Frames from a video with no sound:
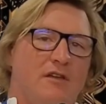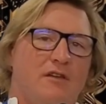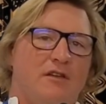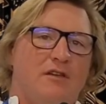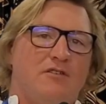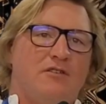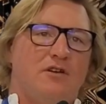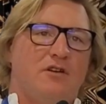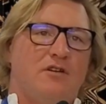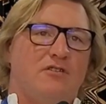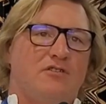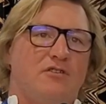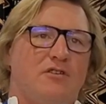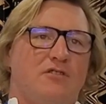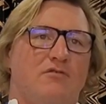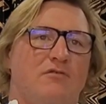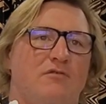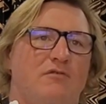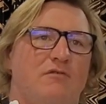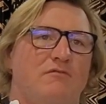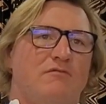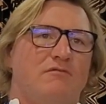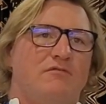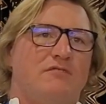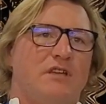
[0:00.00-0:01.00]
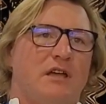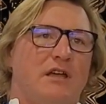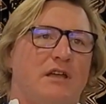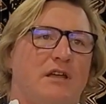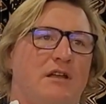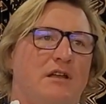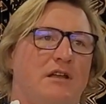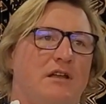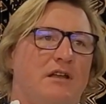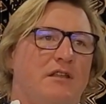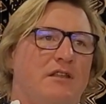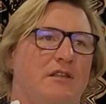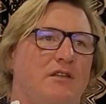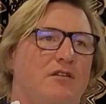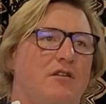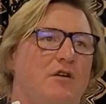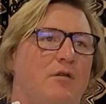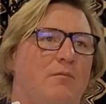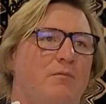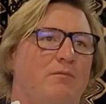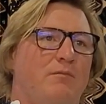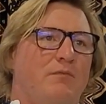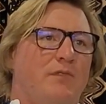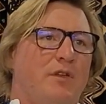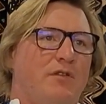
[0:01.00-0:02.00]
So suddenly
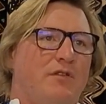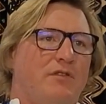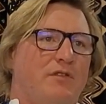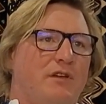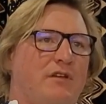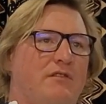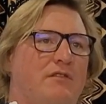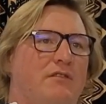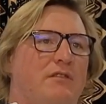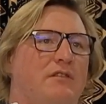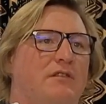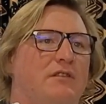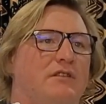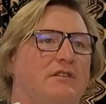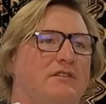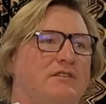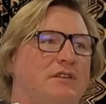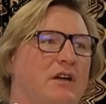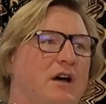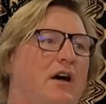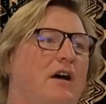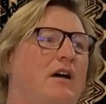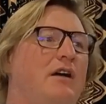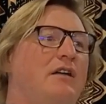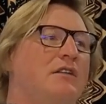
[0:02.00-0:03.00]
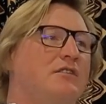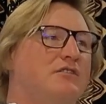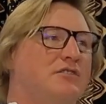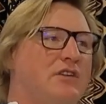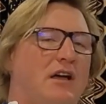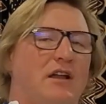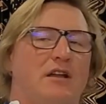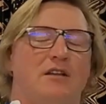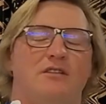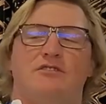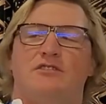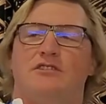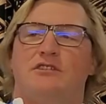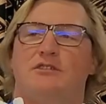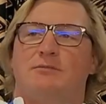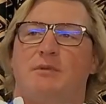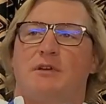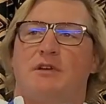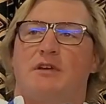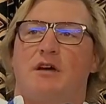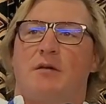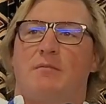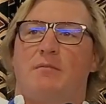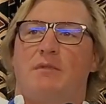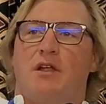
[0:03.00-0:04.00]
the design challenges
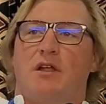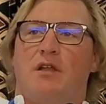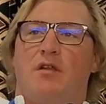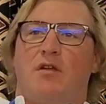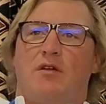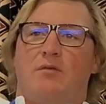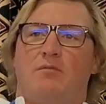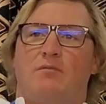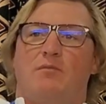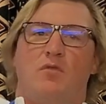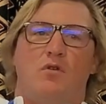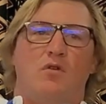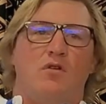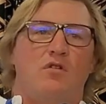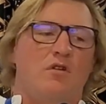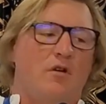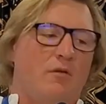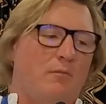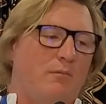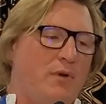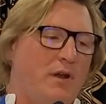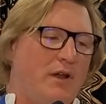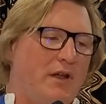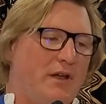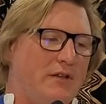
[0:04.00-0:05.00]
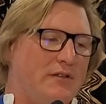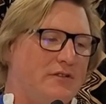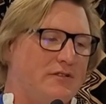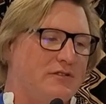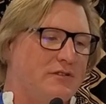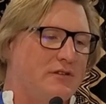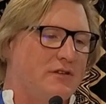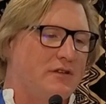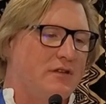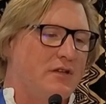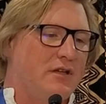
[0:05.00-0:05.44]
become a lot more complex.